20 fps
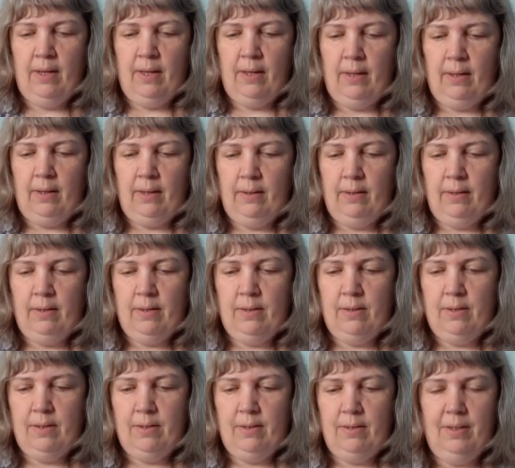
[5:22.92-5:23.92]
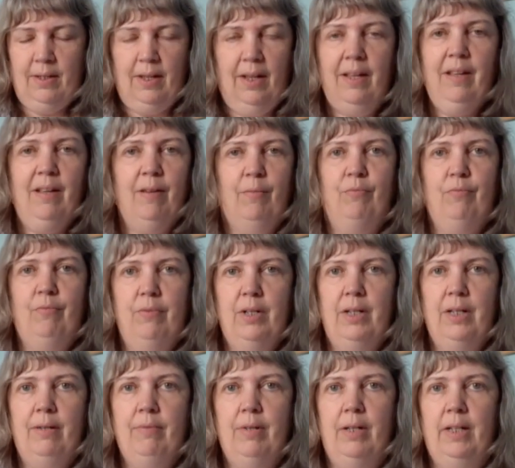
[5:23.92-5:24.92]
And yeah, I'm
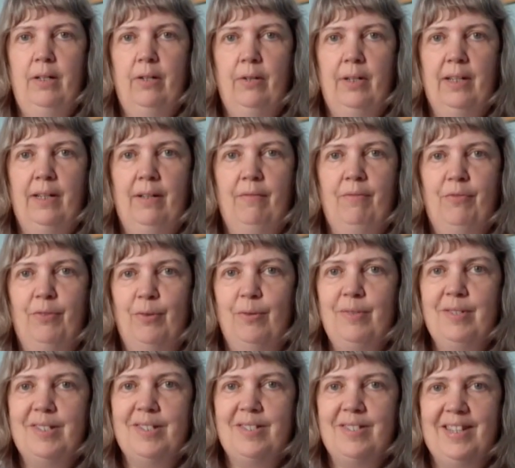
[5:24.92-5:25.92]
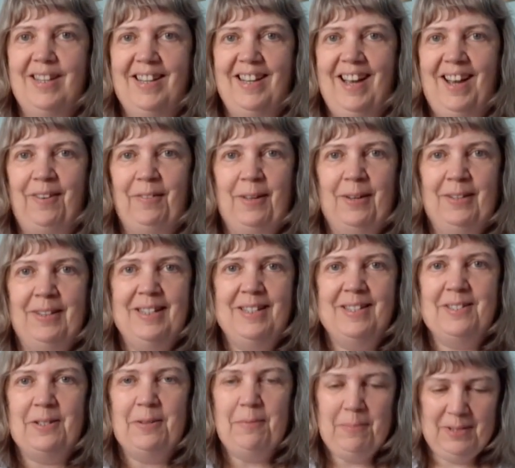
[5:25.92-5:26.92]
really looking forward to seeing how that
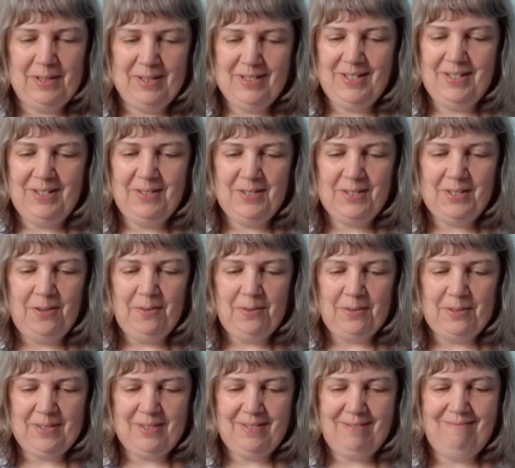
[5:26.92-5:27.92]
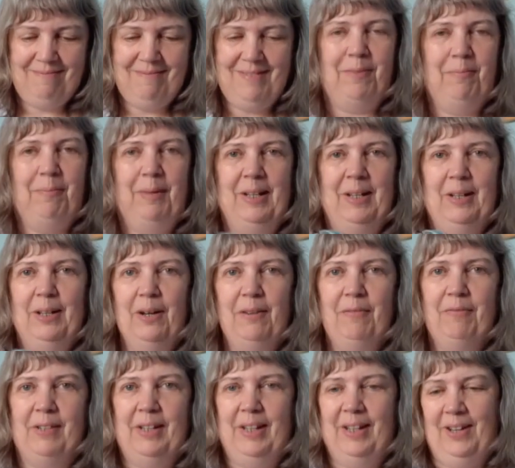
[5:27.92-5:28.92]
knits up into socks. It's going to be
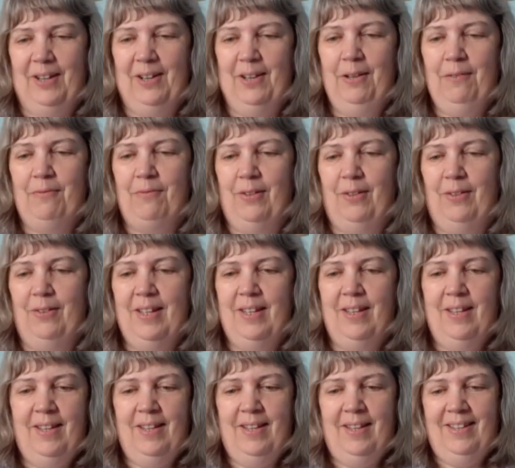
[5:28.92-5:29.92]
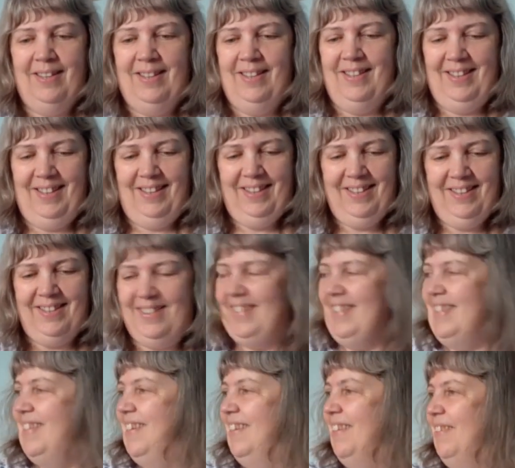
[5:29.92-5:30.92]
lovely and colourful. Yeah,
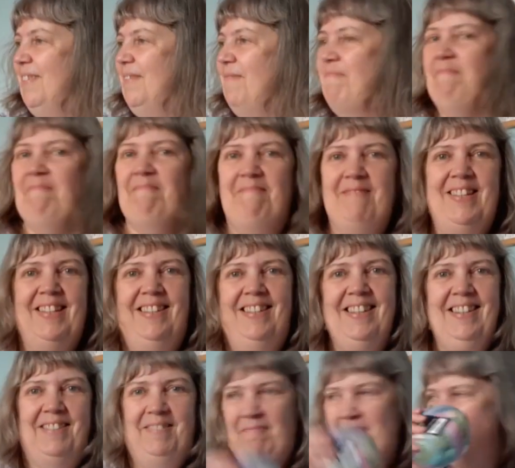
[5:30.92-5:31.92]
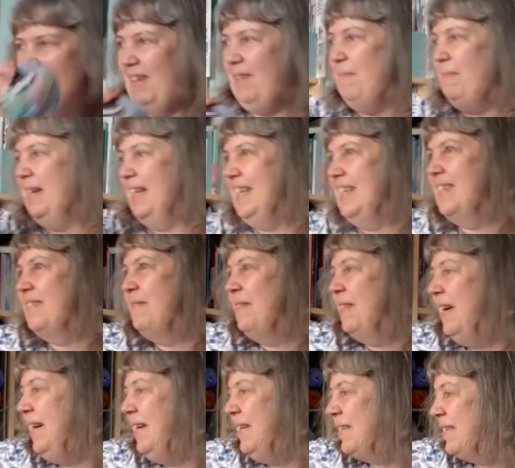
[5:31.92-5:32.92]
so yeah, very pleased with
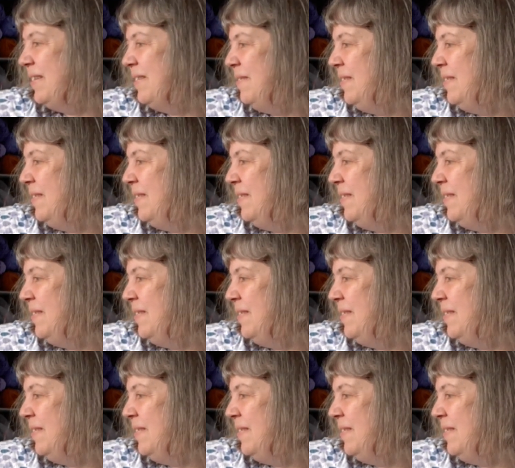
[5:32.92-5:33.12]
that.